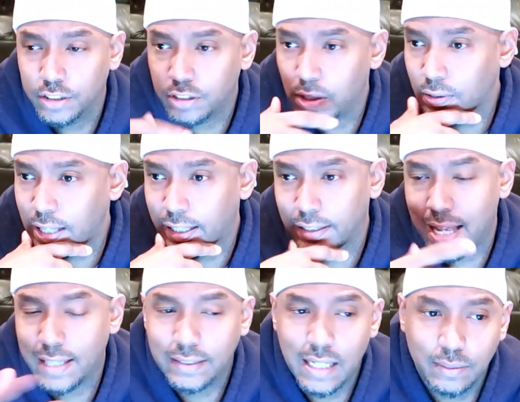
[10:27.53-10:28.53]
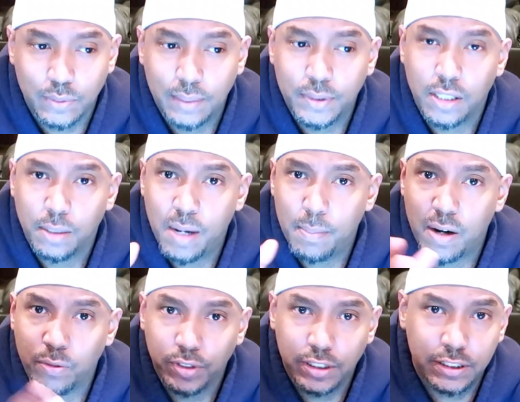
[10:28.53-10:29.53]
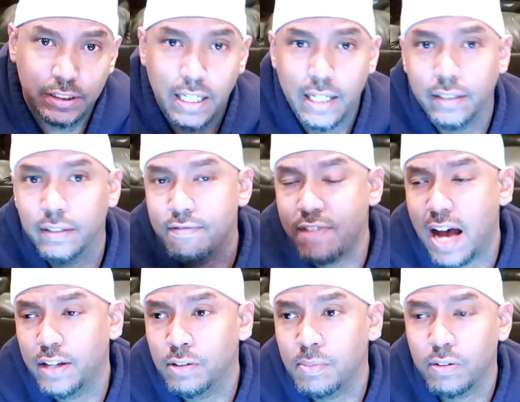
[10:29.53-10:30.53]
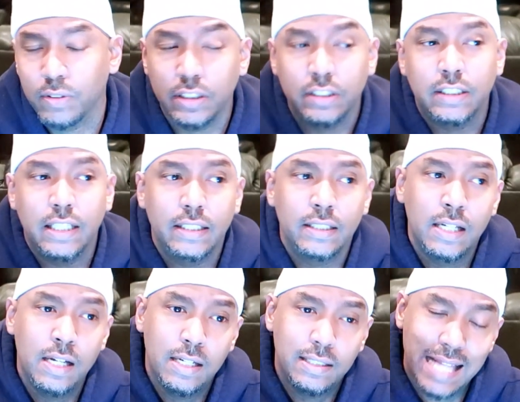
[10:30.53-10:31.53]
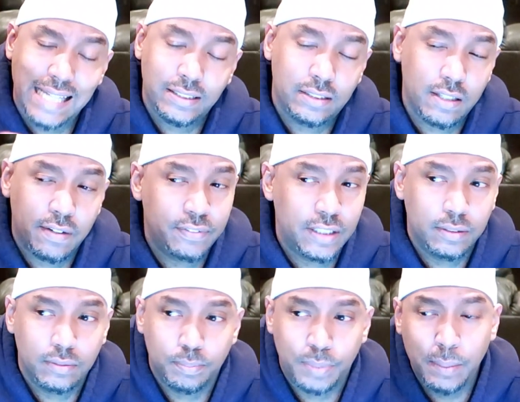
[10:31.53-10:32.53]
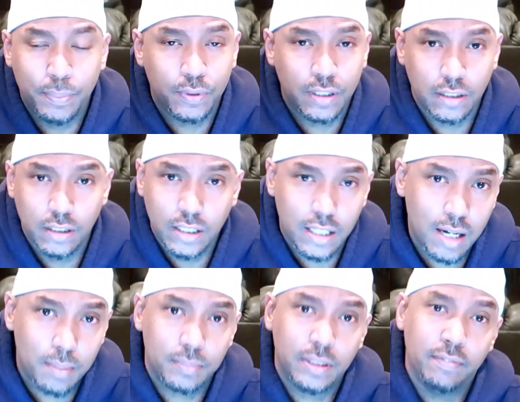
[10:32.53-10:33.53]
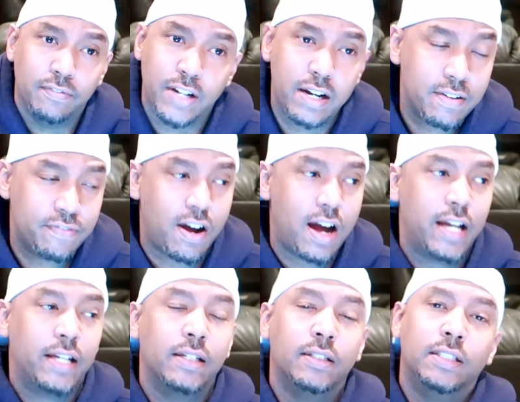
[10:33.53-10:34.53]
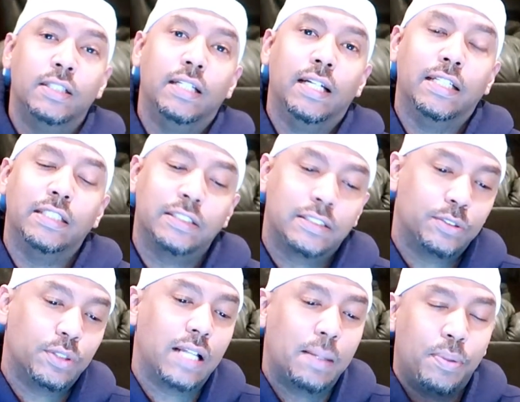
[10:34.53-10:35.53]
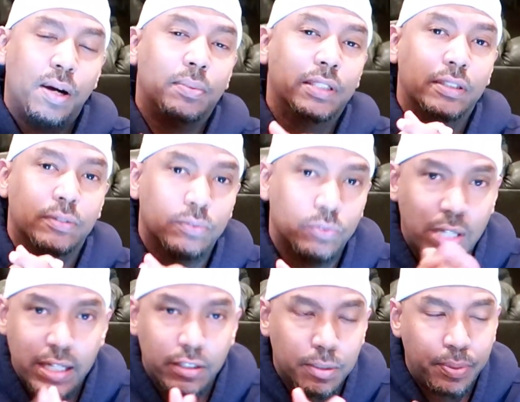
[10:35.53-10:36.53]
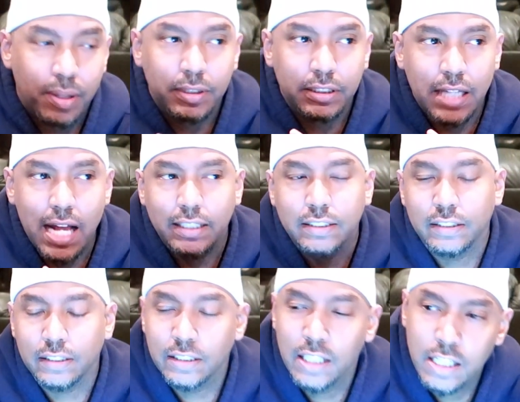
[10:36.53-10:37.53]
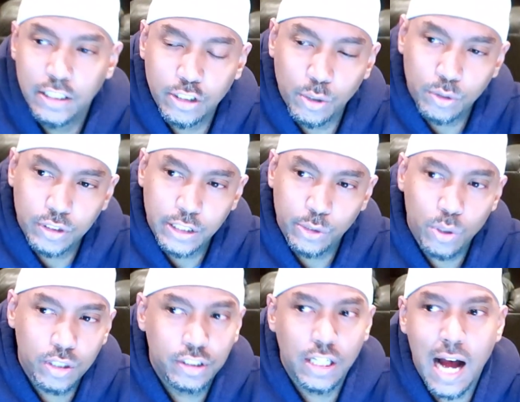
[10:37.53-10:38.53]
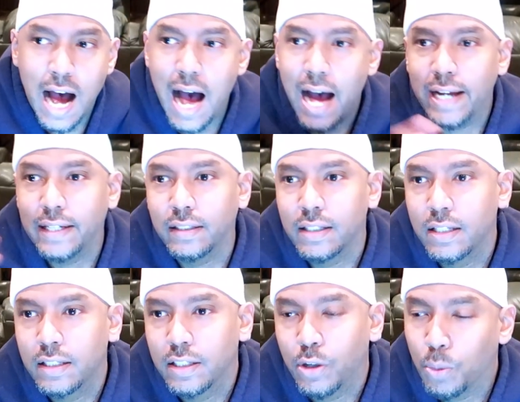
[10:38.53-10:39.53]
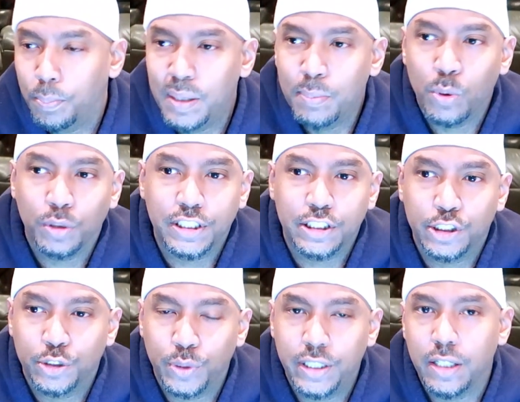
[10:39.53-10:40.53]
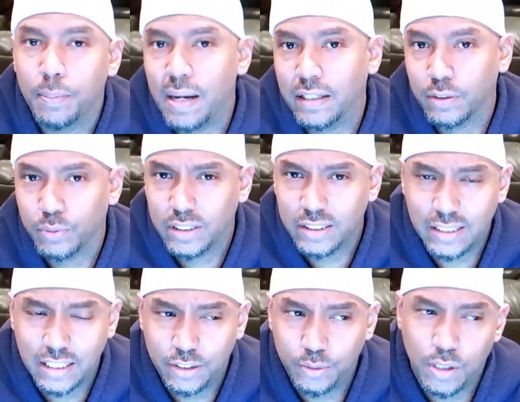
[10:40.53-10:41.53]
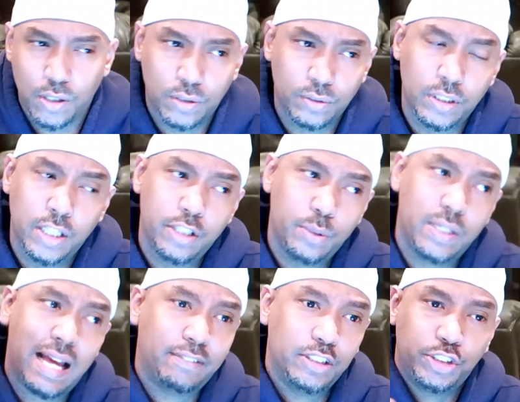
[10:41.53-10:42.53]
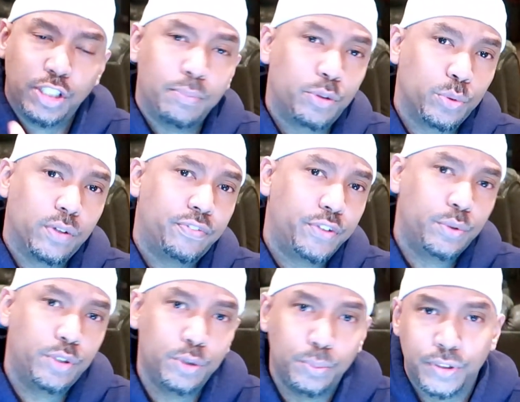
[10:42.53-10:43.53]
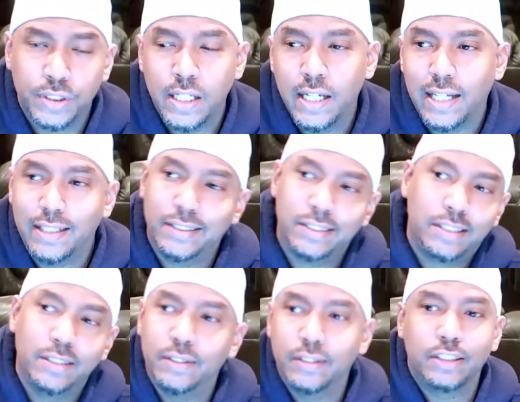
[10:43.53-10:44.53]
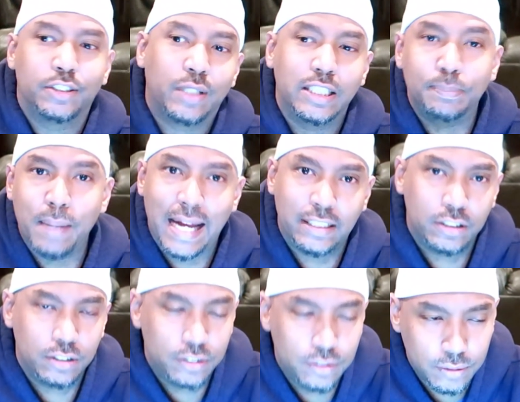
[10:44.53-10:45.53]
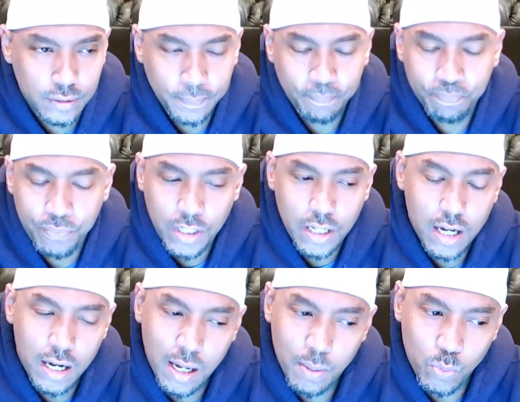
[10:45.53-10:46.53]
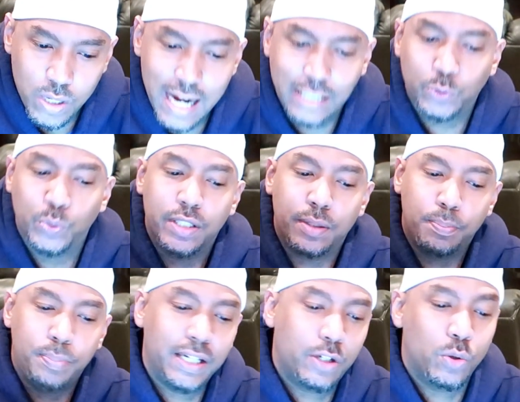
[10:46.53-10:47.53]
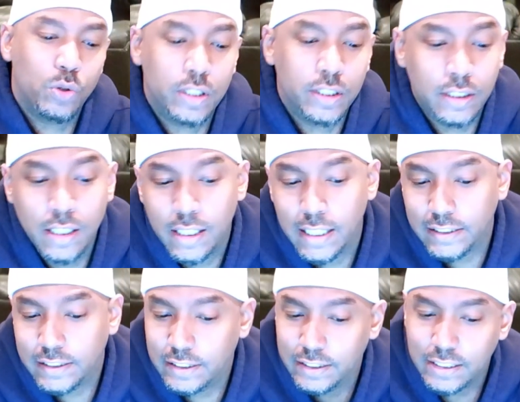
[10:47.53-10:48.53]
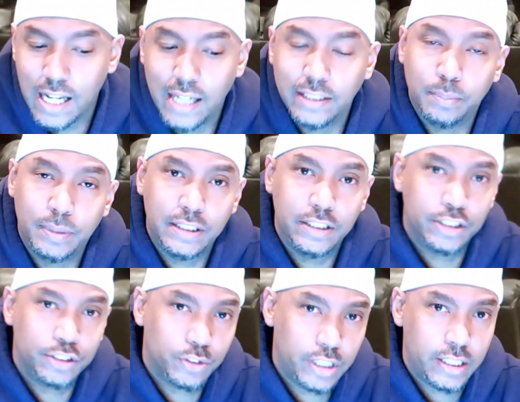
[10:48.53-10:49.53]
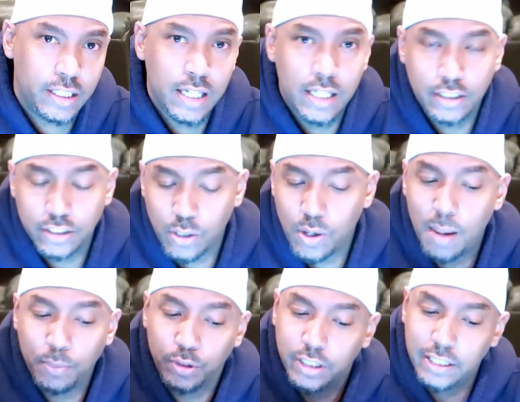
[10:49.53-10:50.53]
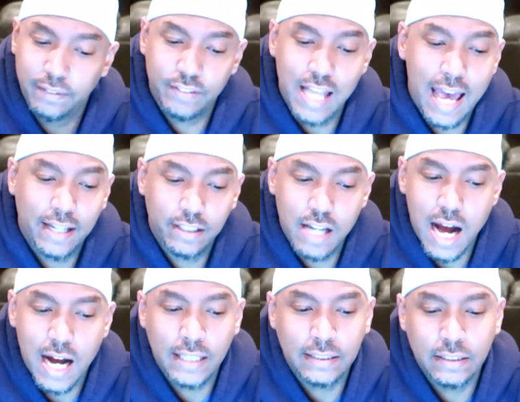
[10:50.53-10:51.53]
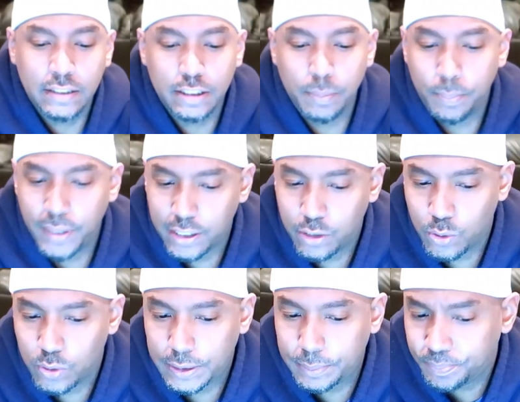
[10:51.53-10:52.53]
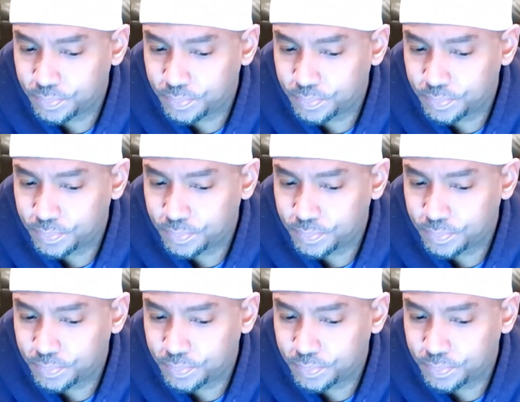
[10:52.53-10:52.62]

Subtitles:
So like a lot of times when I'm talking about my real estate and the value of my real estate, that's stuff that people could look up and verify. And it's sort of like public record or public knowledge. And so in order to hide or be more discreet about the real estate you own, you would have to jump through a few hoops and it still could trace back to you. Whereas with Bitcoin, it's designed to be discreet. So I'm going to give that nod to Bitcoin.